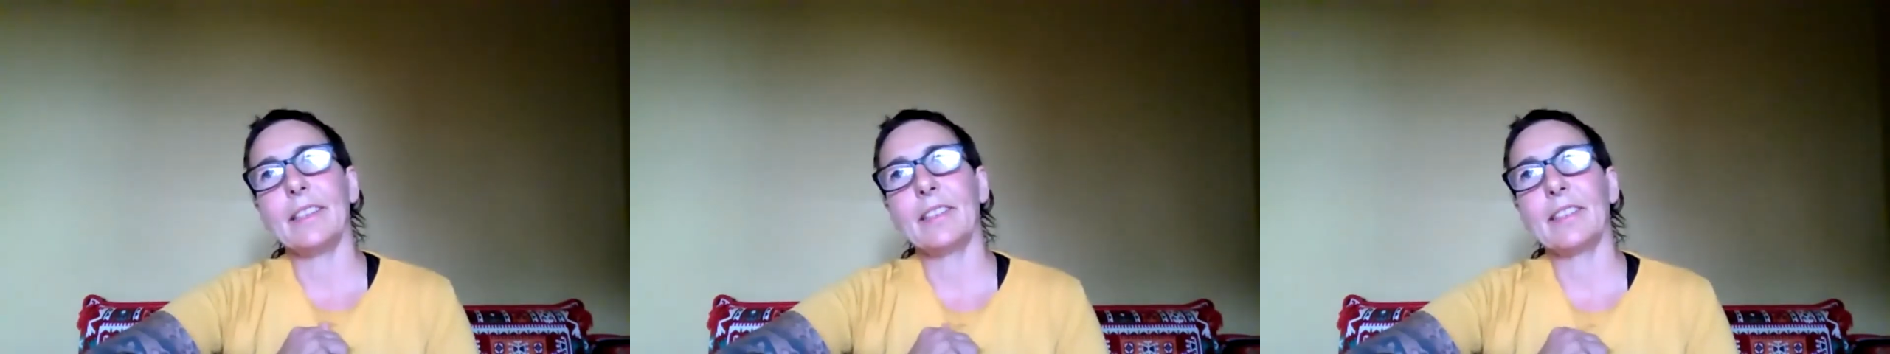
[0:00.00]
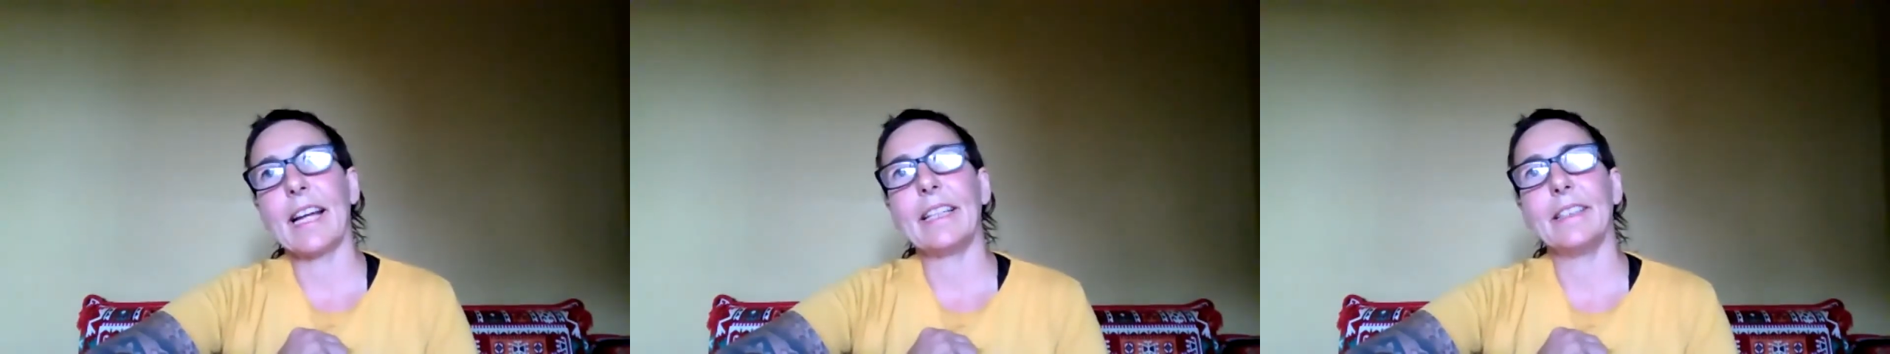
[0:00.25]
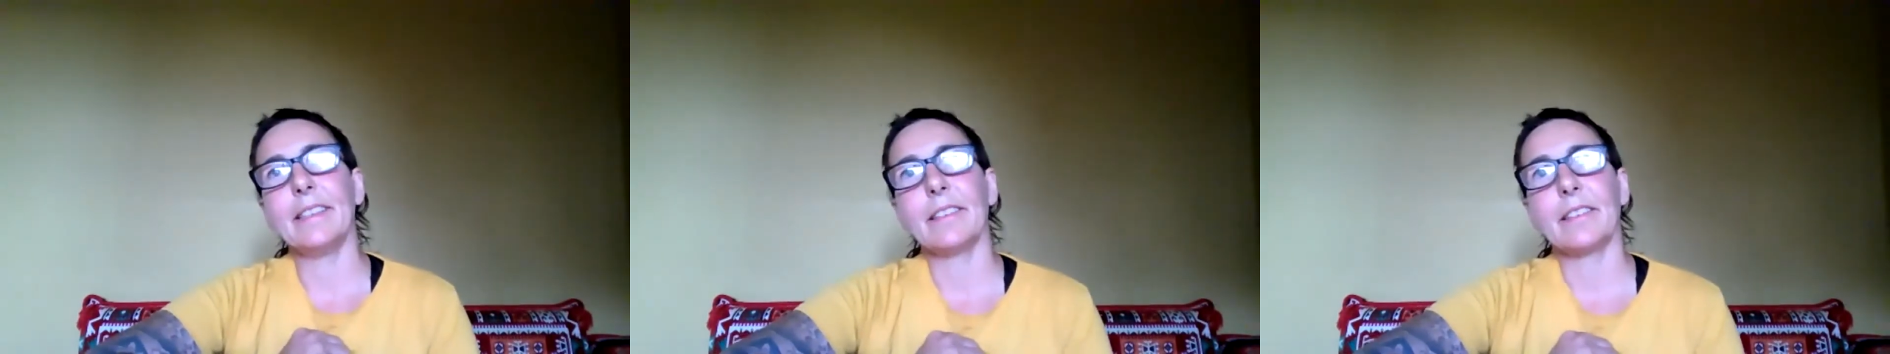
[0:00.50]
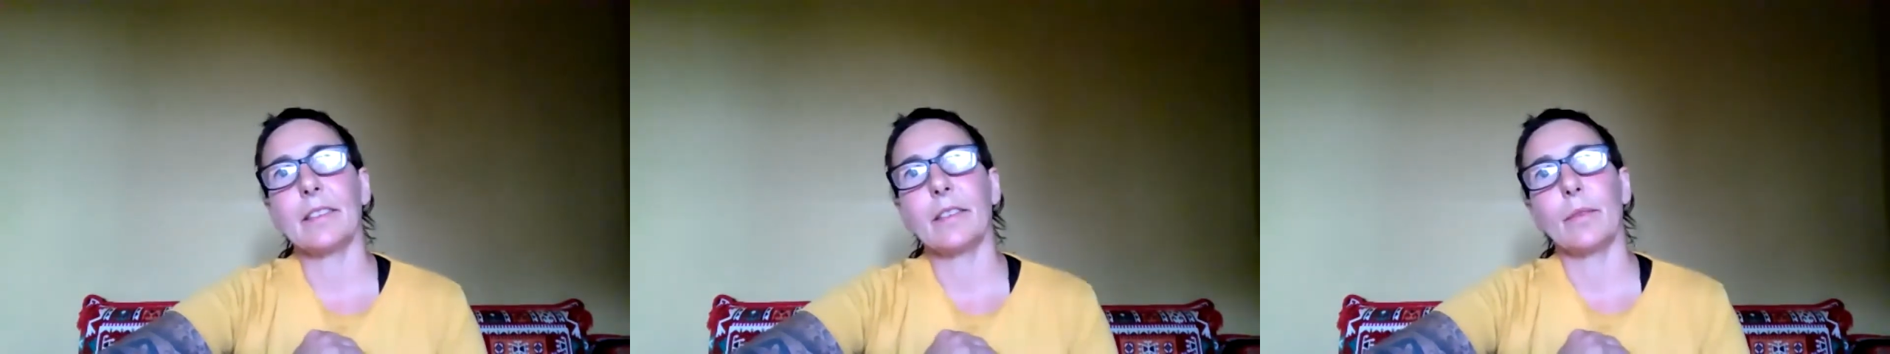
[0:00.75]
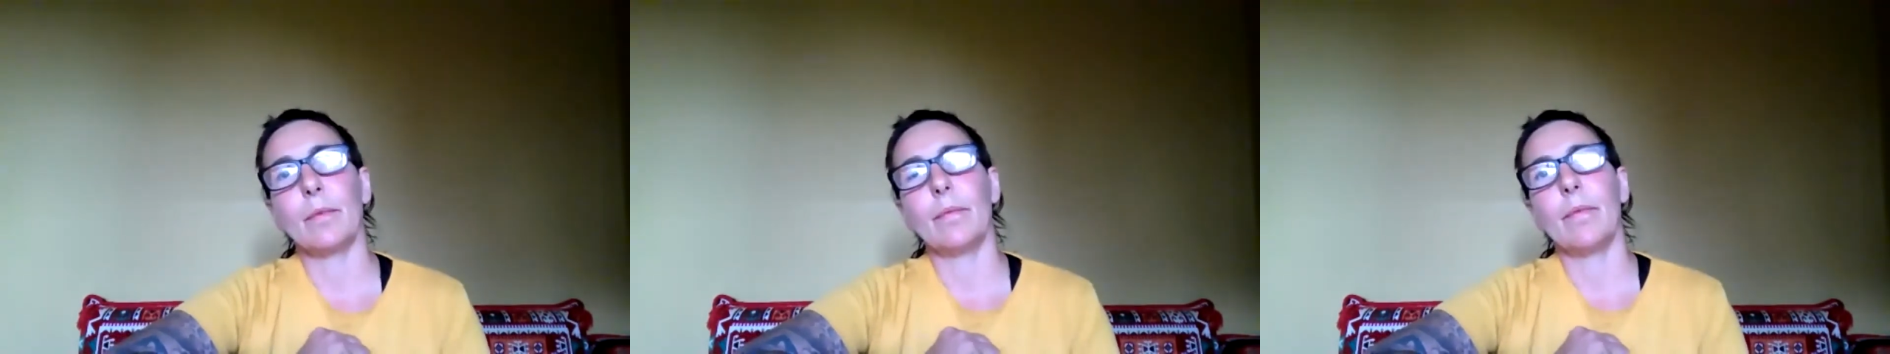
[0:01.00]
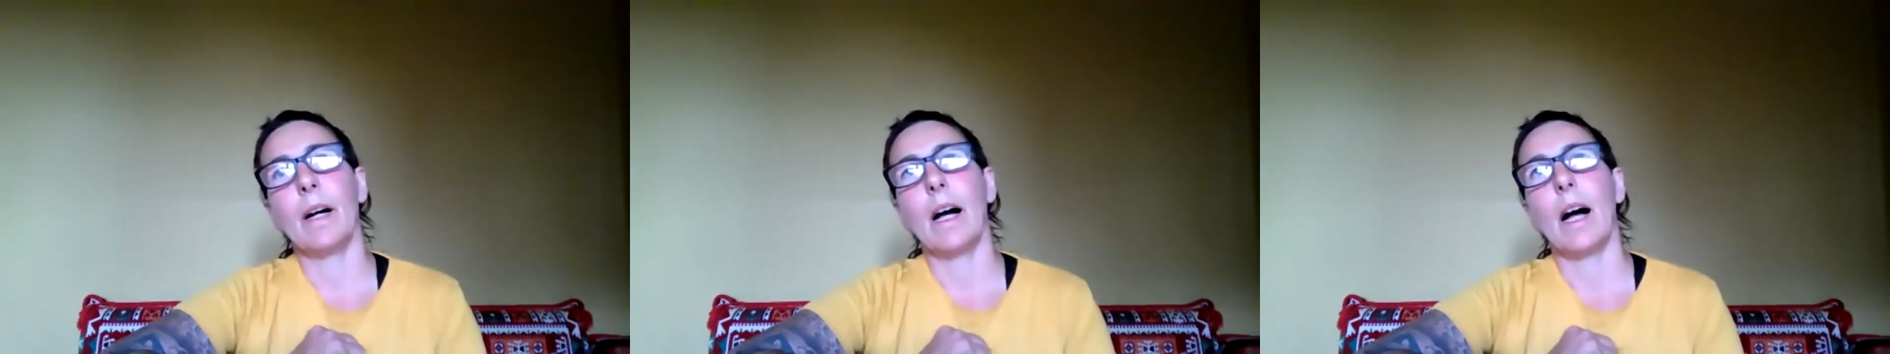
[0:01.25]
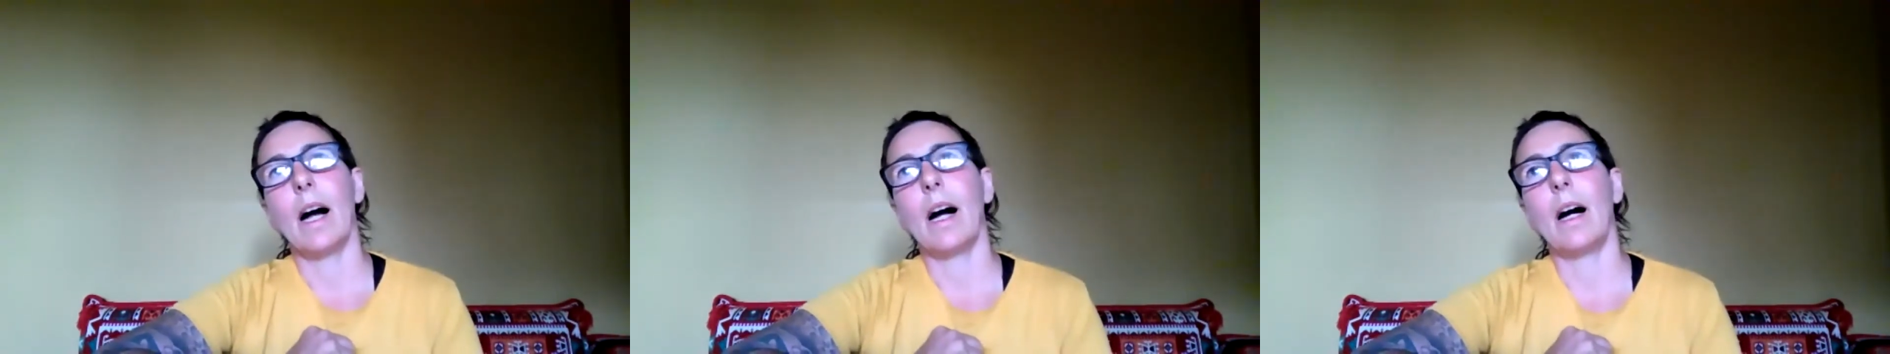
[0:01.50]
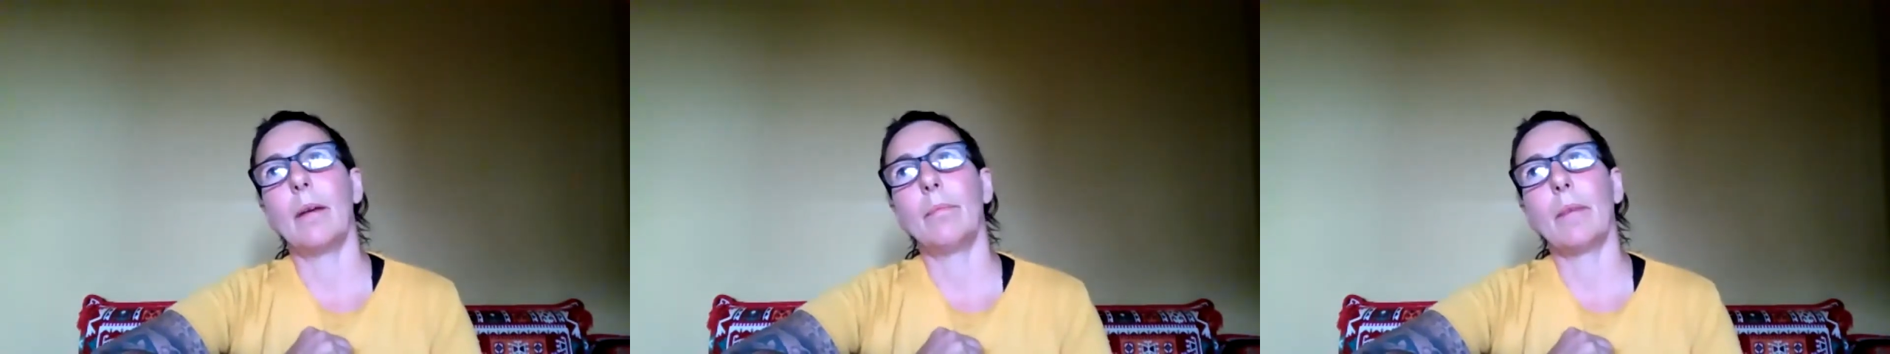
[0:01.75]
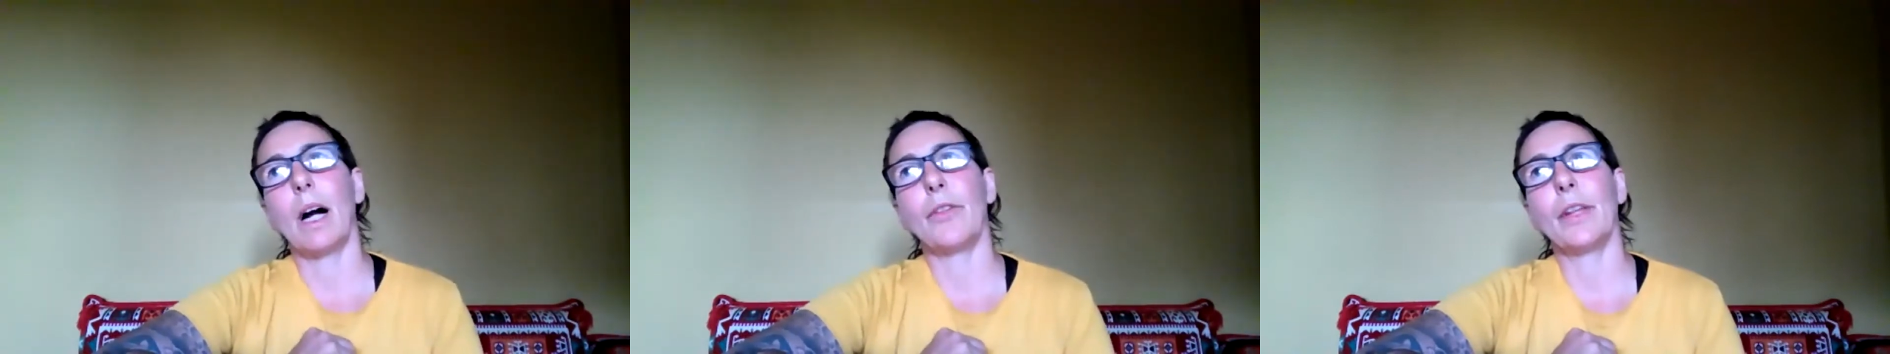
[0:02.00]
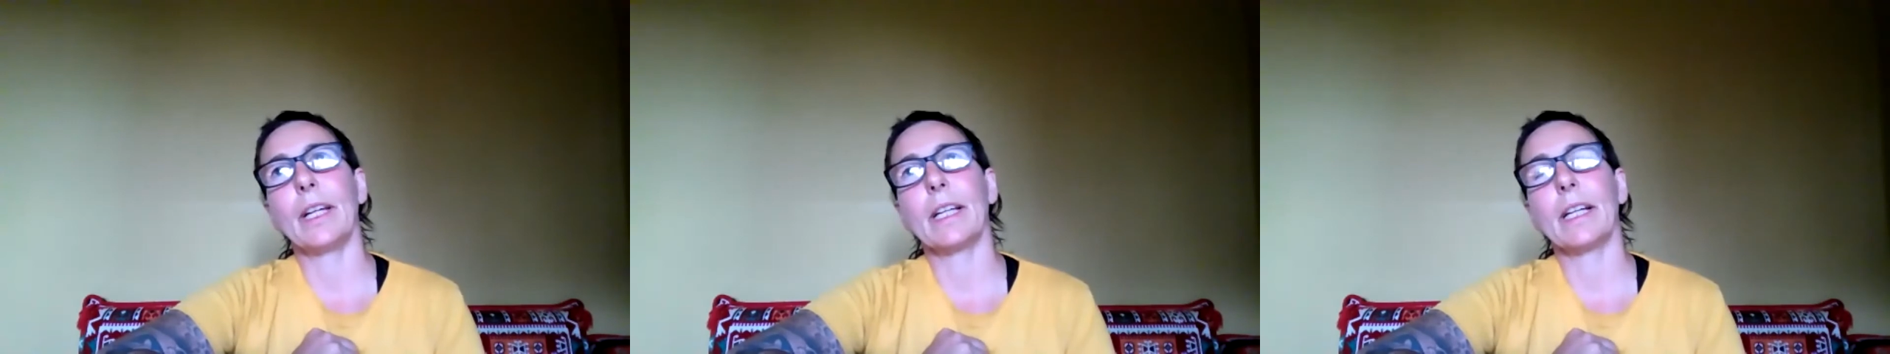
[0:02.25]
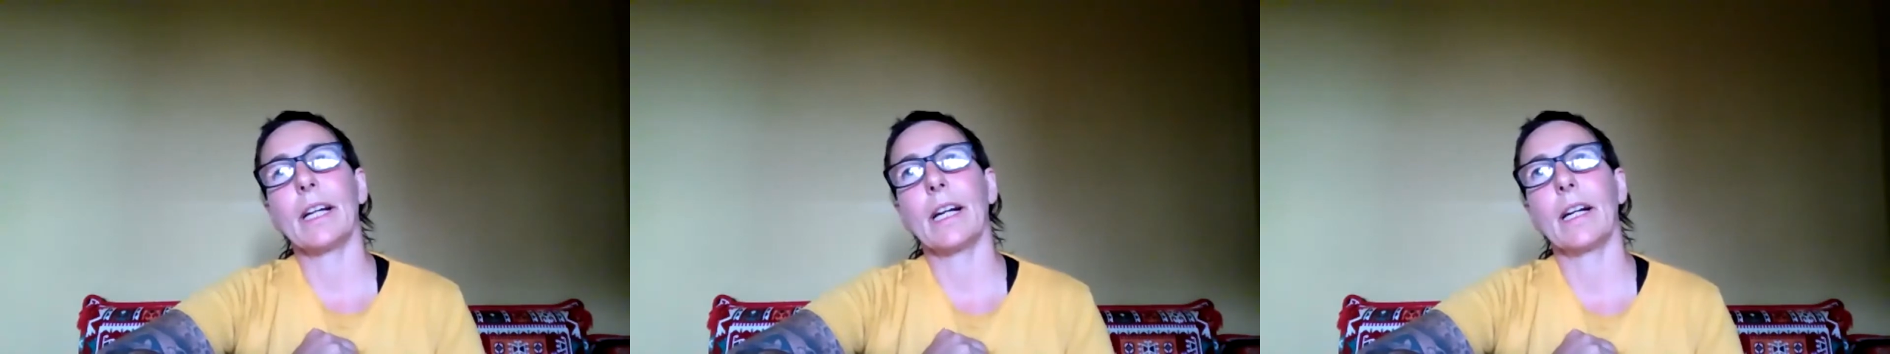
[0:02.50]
sense, I think